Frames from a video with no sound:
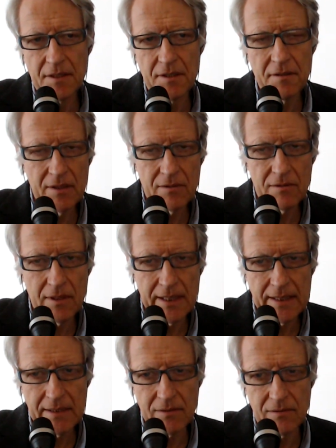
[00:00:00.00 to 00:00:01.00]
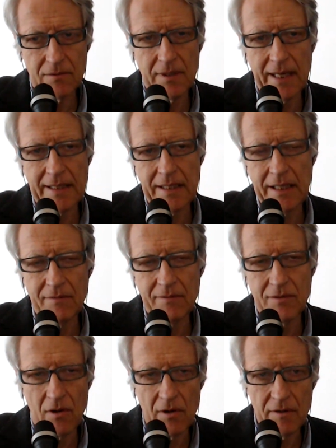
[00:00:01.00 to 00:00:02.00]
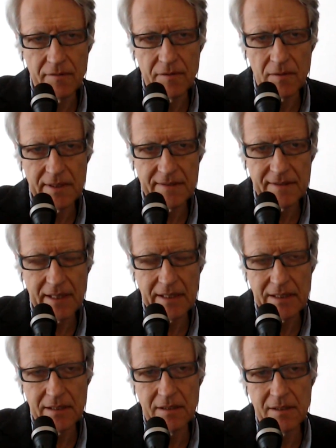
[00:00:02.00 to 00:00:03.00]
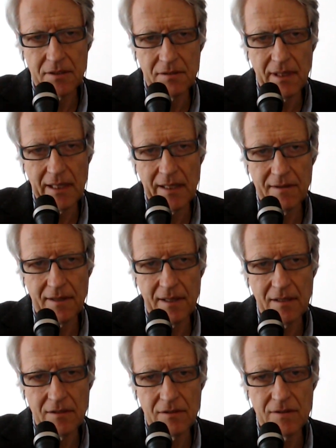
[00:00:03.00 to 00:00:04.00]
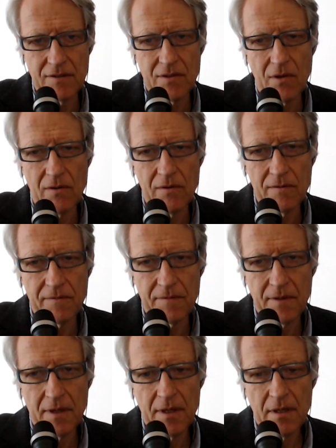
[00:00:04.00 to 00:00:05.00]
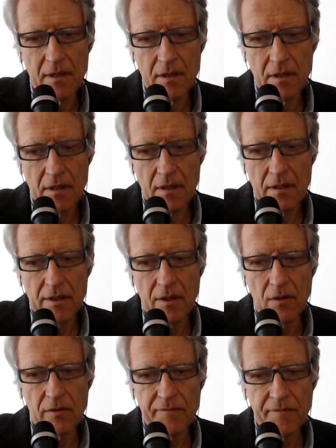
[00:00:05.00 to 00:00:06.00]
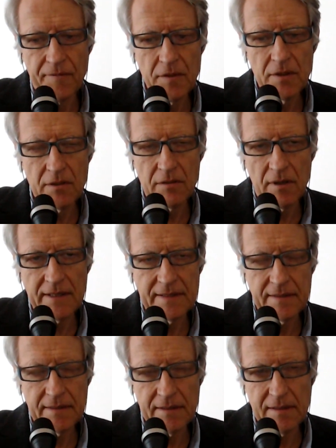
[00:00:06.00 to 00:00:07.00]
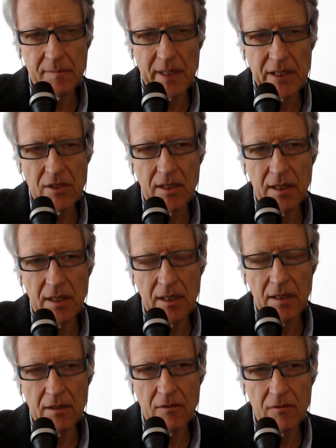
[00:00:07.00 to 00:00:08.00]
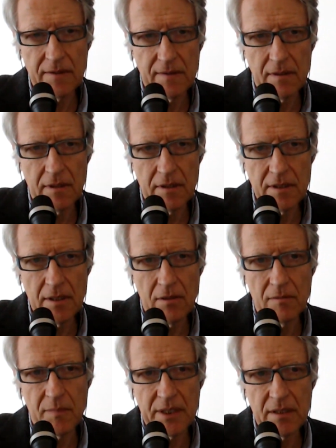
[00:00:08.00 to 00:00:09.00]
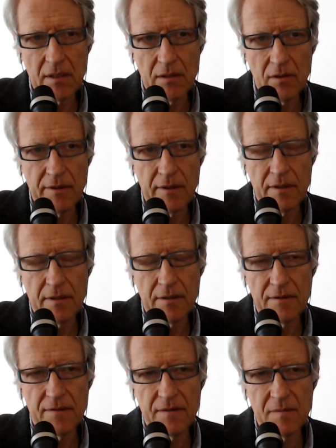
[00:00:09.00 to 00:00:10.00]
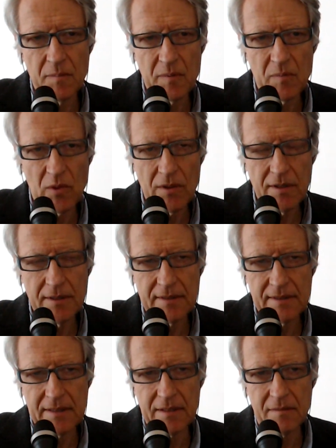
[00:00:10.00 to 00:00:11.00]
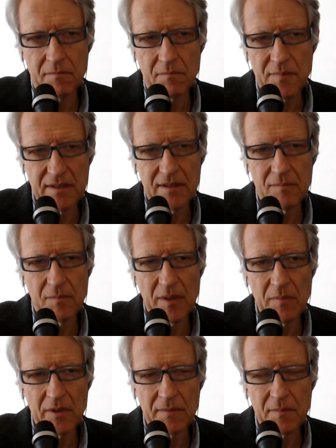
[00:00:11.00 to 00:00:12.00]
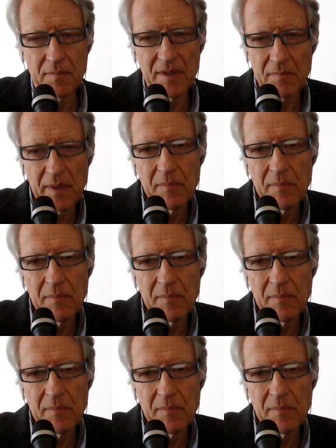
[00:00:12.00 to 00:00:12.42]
During the riots and even afterwards, they didn't do anything to solve the whole food crisis, especially in KwaZulu-Natal. But a lot of the supermarkets and the business people, the